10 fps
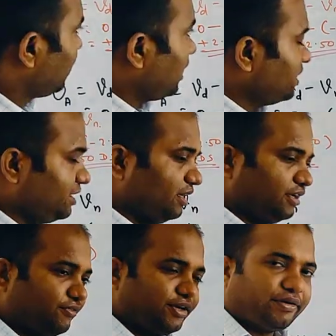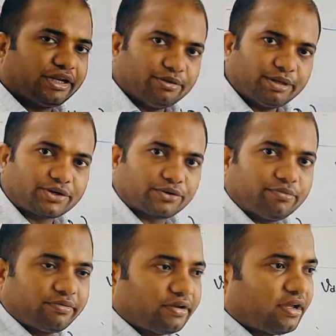Ideally, when you are
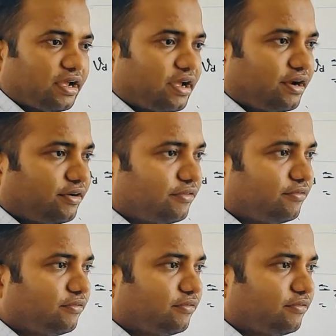emmetrope and